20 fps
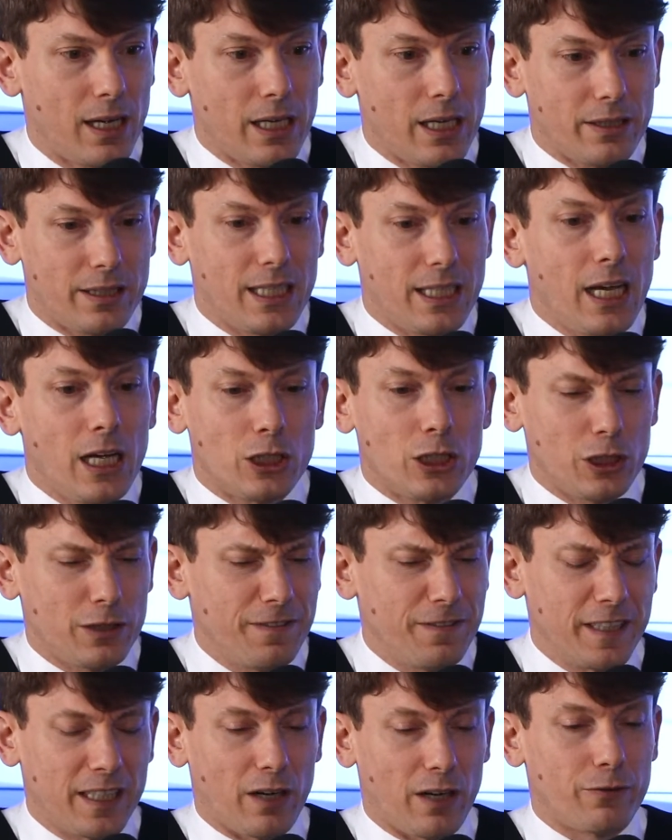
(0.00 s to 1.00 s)
You see, just
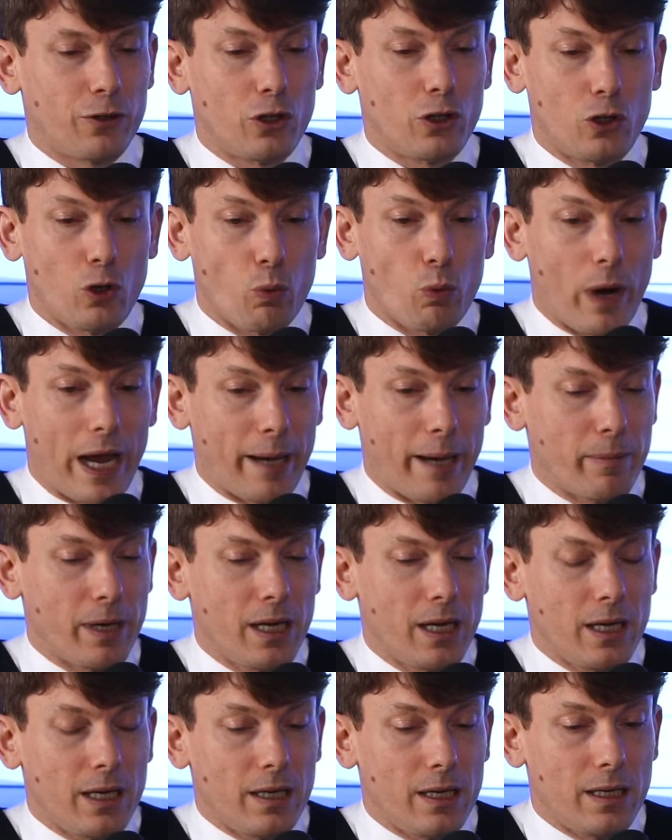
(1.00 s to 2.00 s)
think of the web.
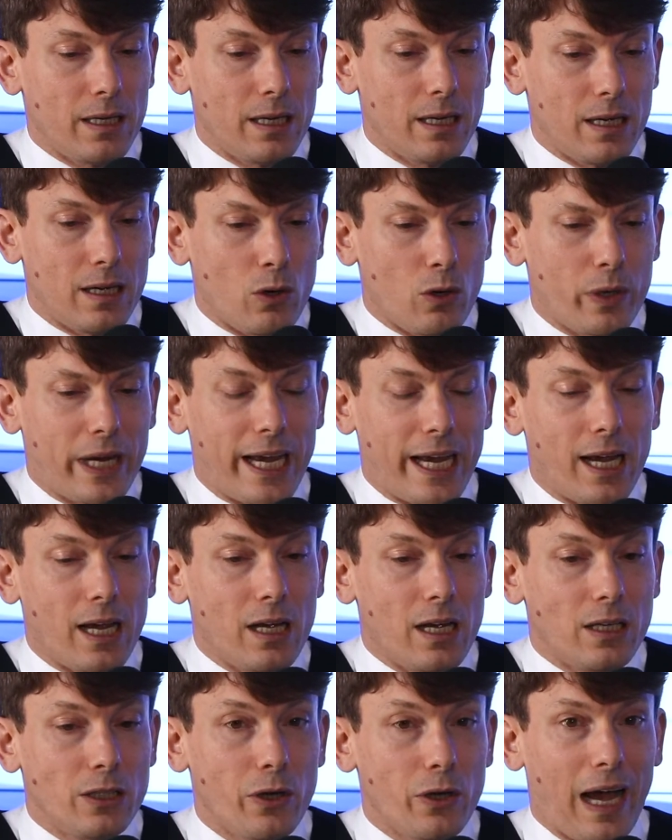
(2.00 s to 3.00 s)
Okay,
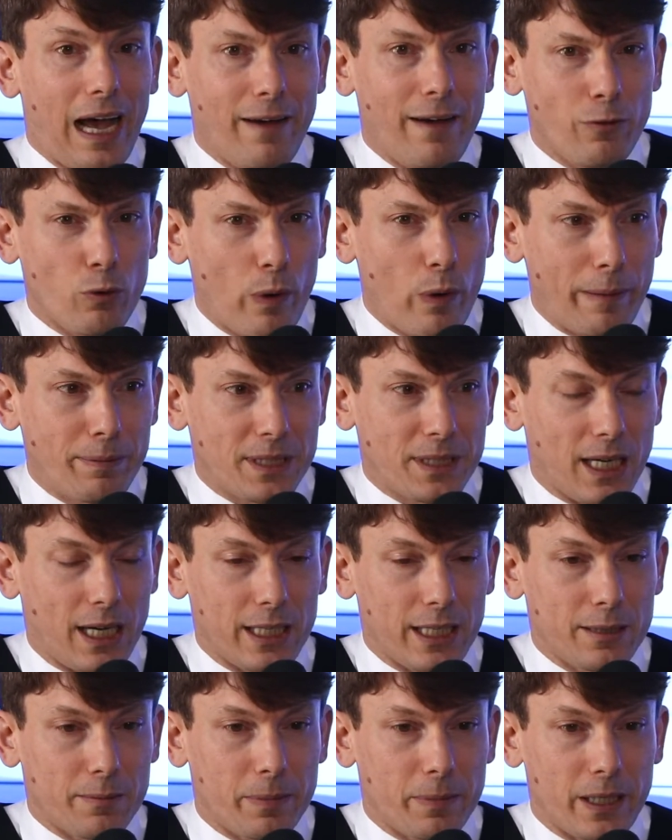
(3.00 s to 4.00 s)
you have a
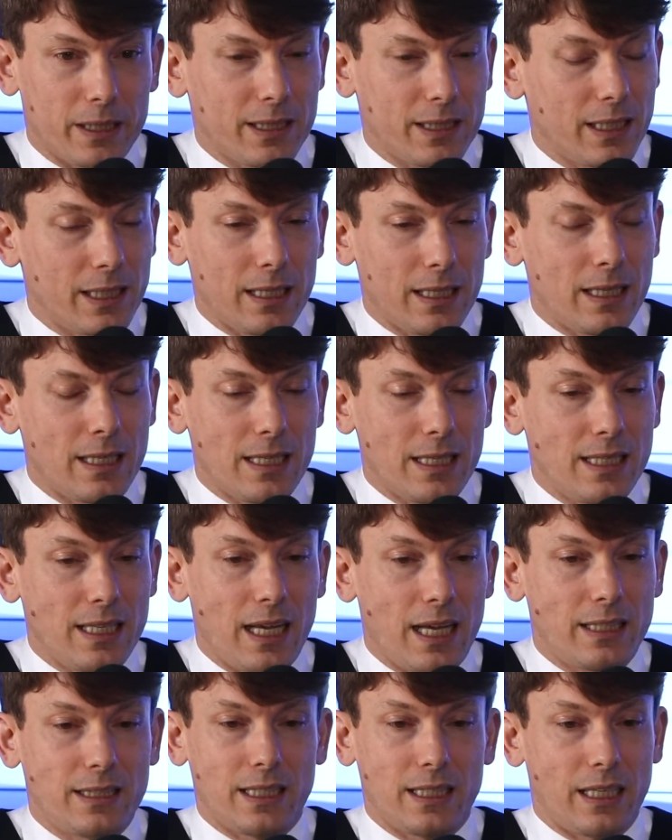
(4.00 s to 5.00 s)
website, but
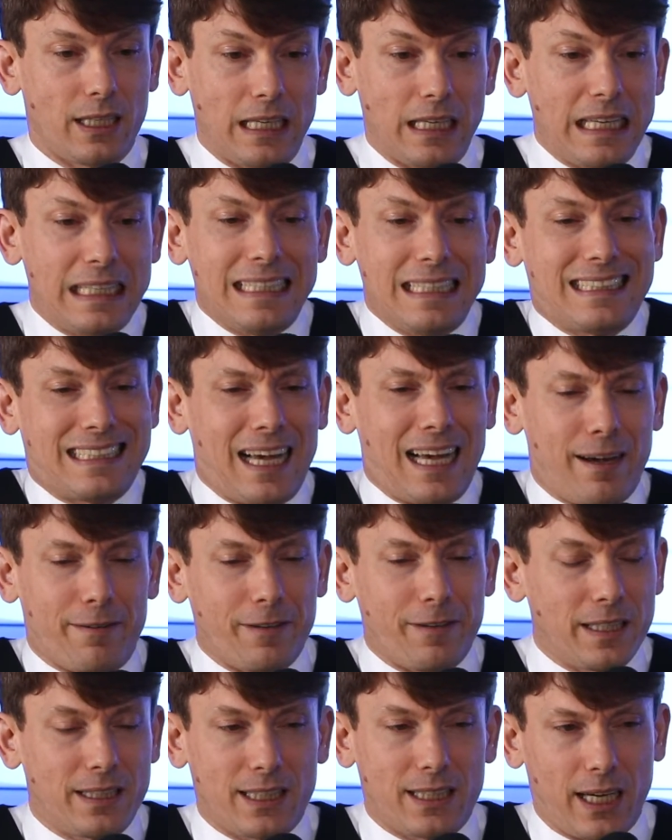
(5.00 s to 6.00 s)
it's in itself,
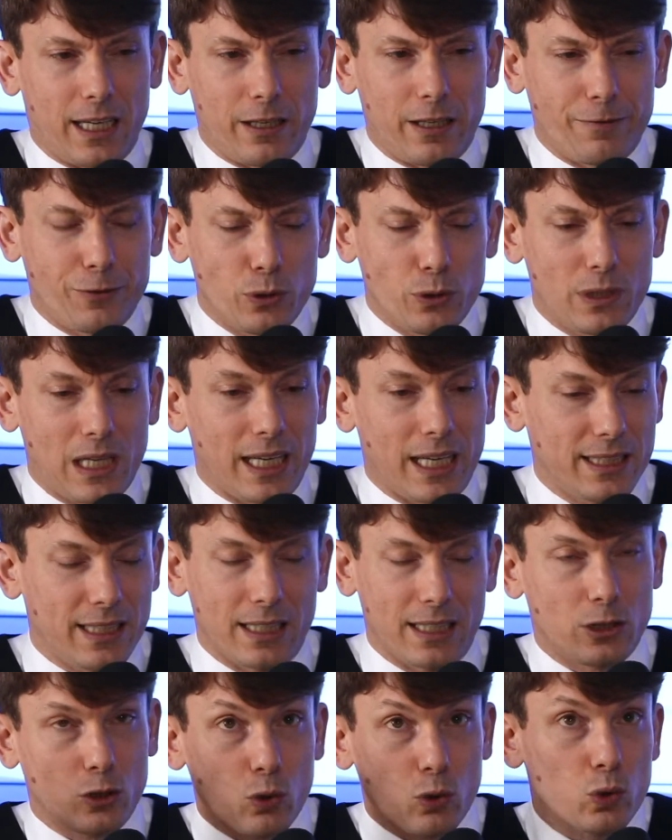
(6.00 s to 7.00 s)
it's kind of useless.
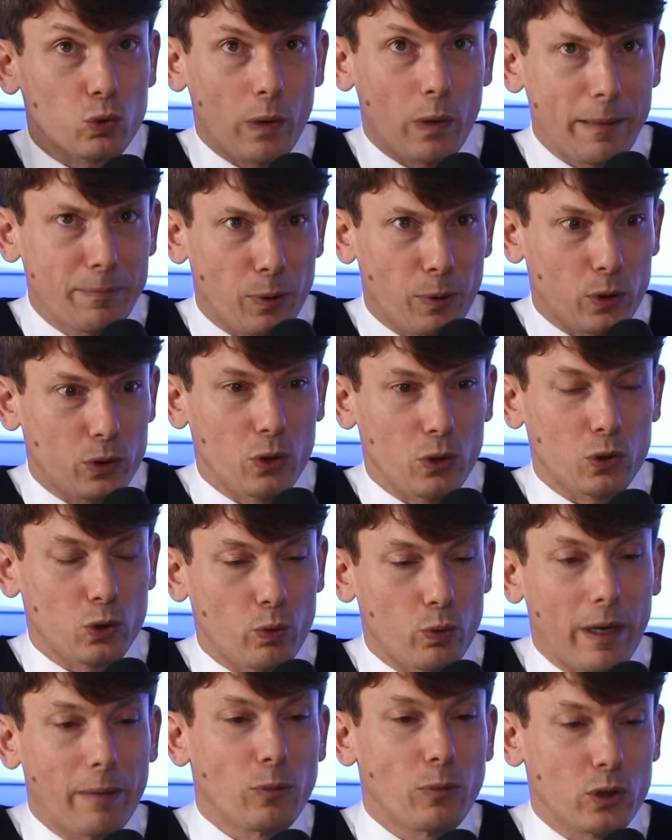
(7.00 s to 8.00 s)
That's those web portals
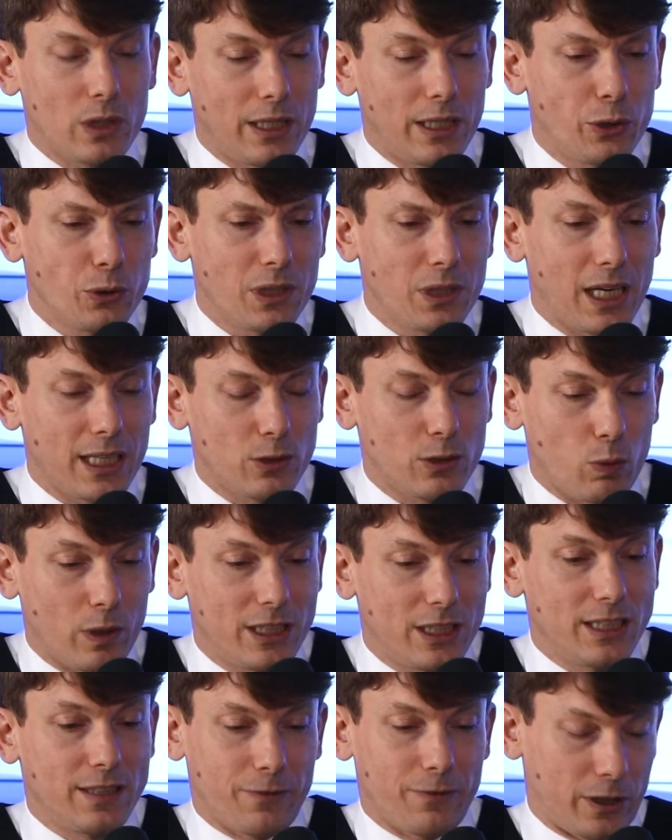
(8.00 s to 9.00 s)
were mostly useless.
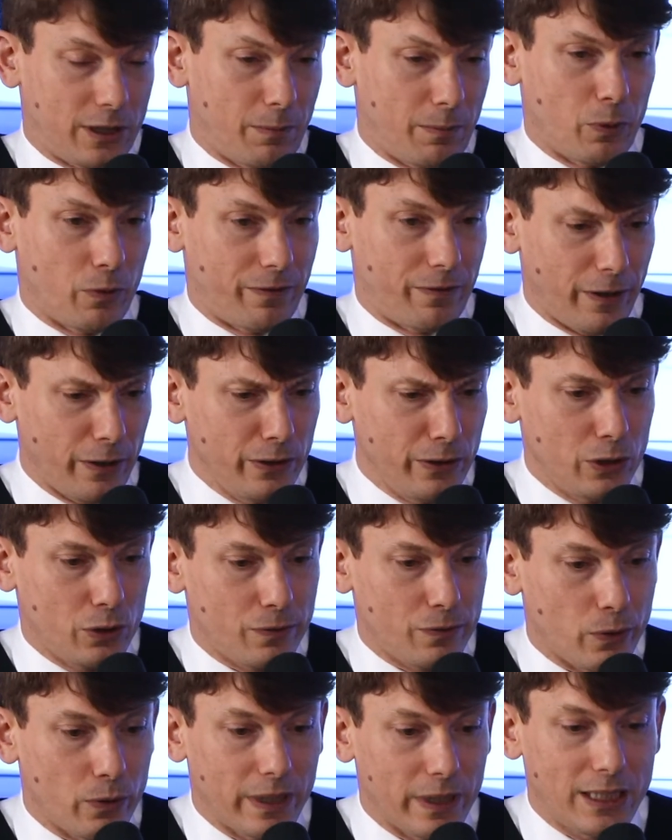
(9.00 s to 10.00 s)
What is, for example, very
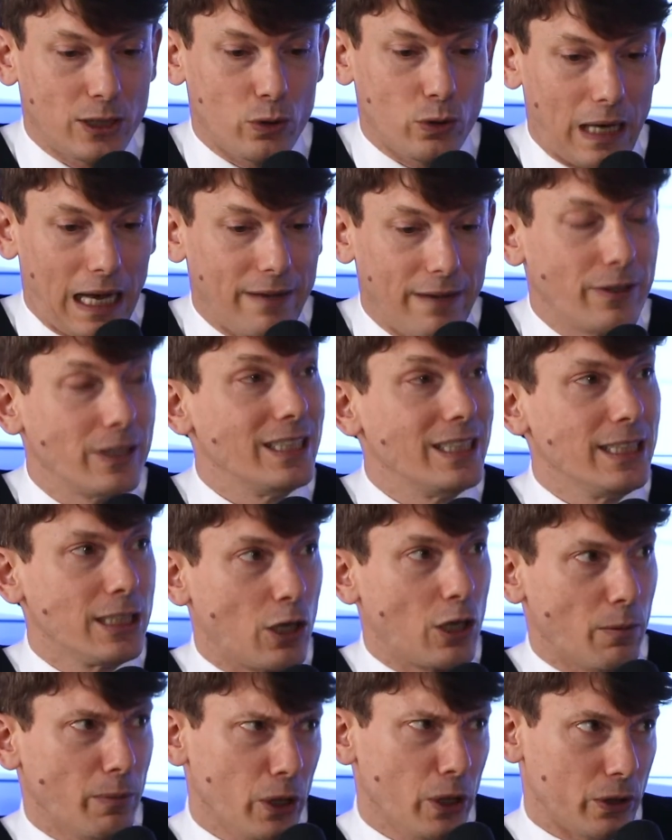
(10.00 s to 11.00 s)
useful is to have an
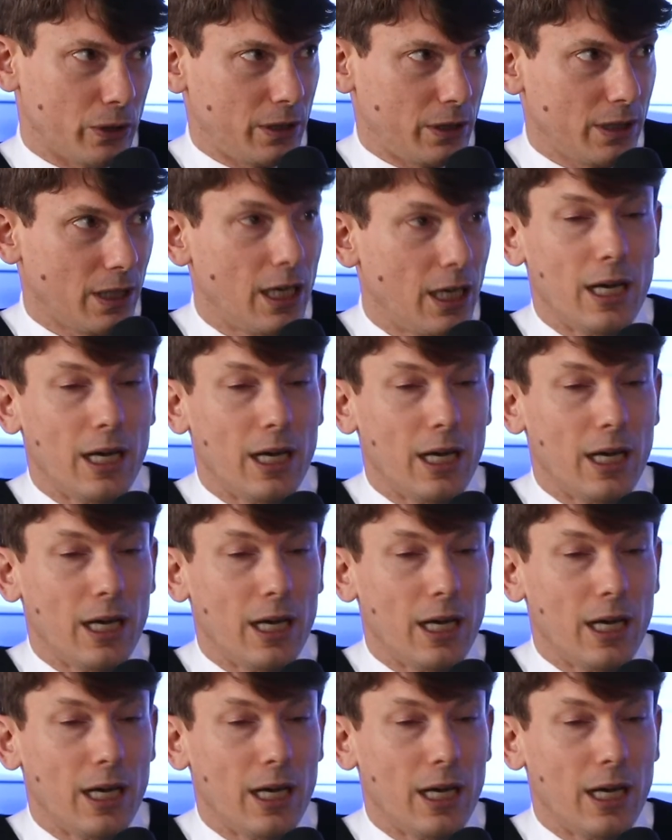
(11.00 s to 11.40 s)
e-commerce.